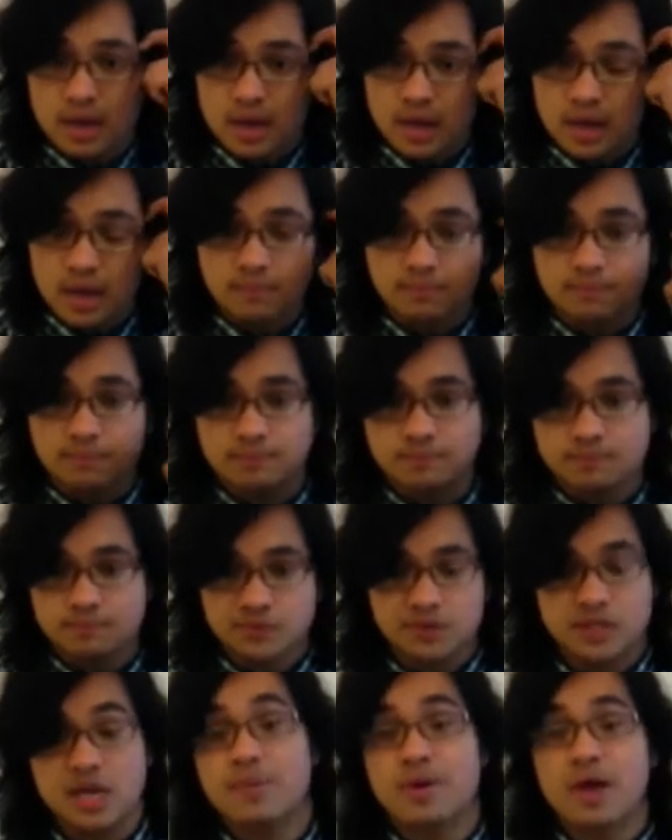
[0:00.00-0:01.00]
So
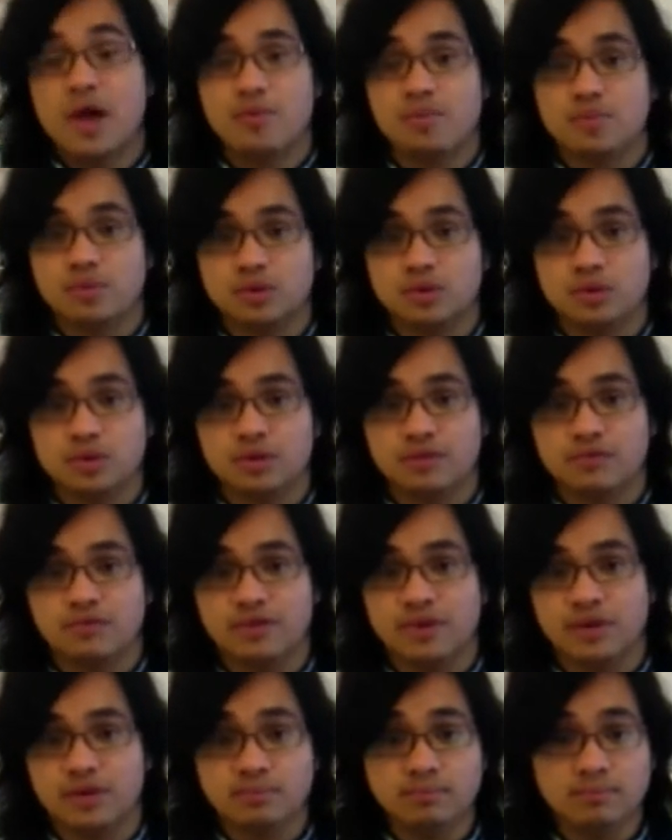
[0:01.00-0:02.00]
yeah, we hope you enjoy the
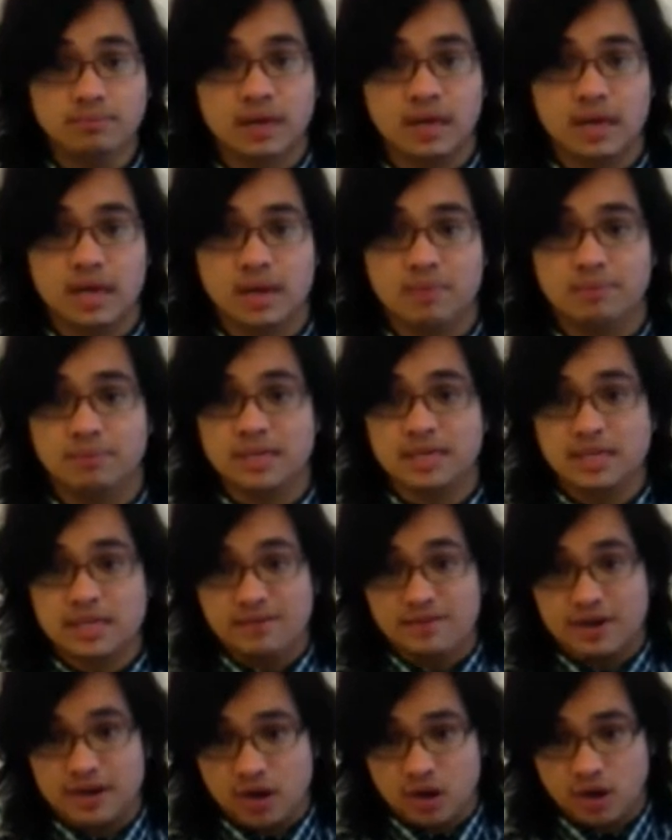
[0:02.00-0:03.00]
film. Please
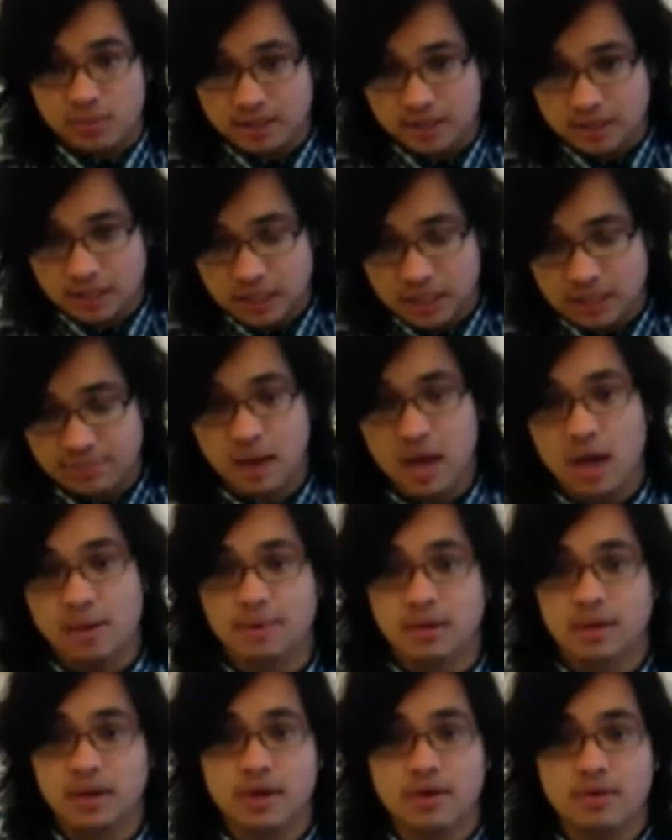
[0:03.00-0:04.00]
leave any comments in the bar
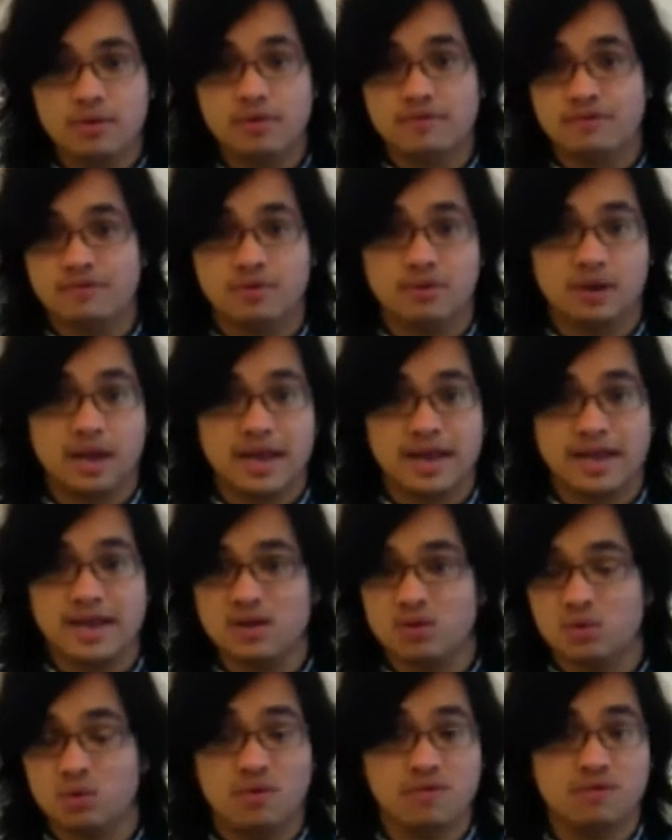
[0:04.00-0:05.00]
below if you like
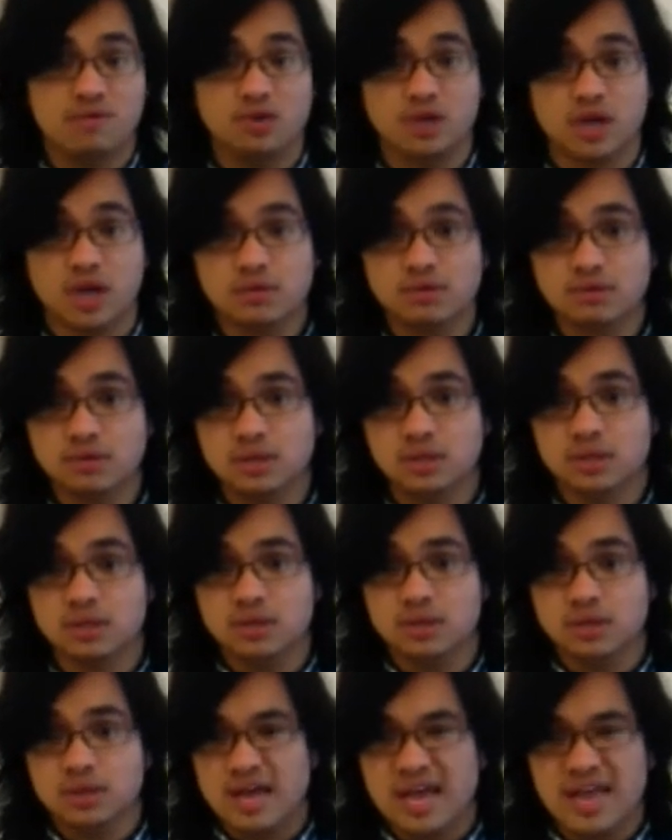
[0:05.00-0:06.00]
it, or if you don't.
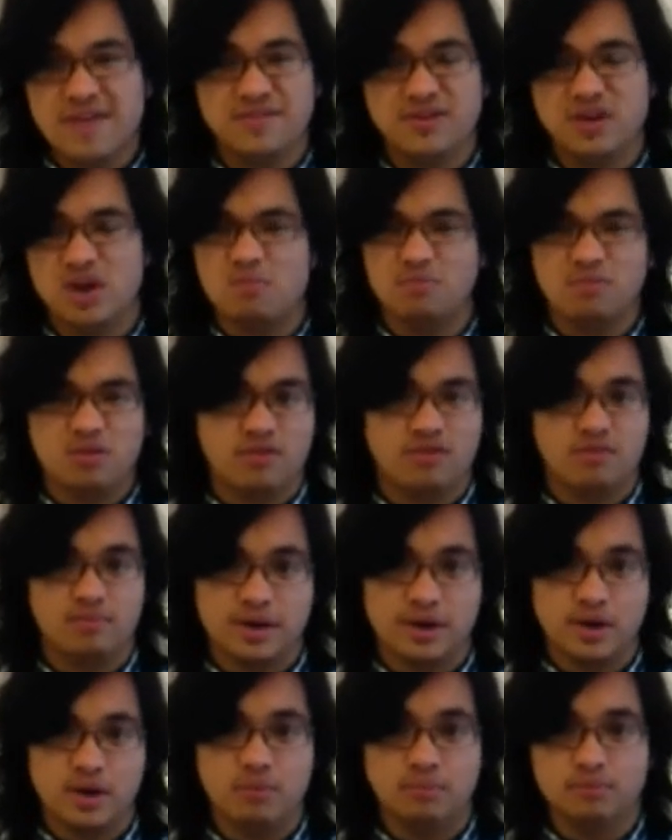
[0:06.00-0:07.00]
If you don't,
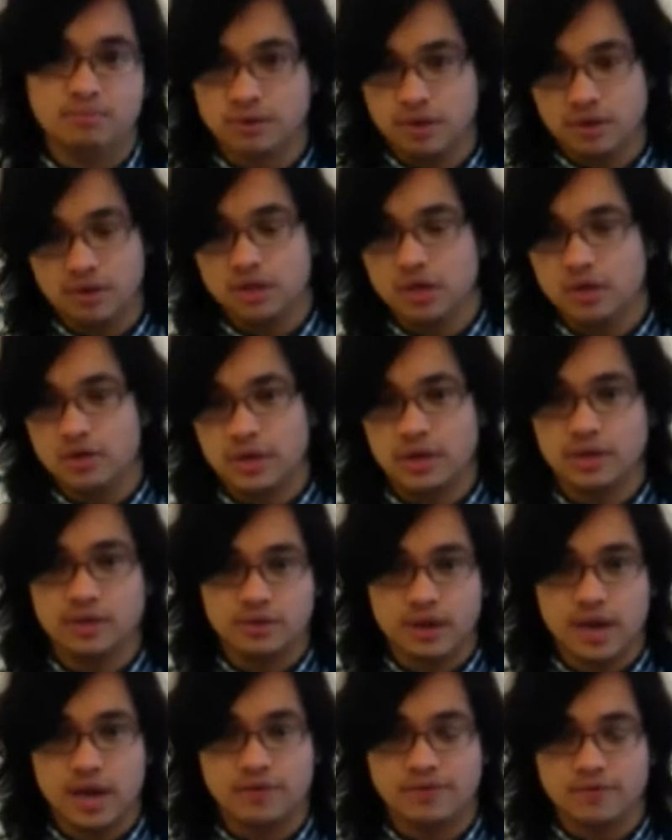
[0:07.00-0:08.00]
preferably not. No, joking, you
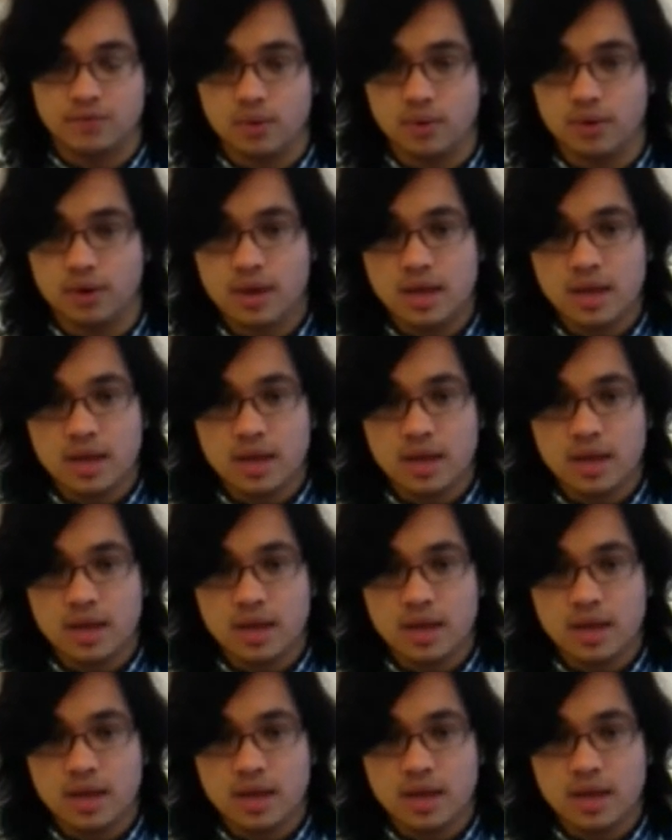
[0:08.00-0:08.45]
can if you want.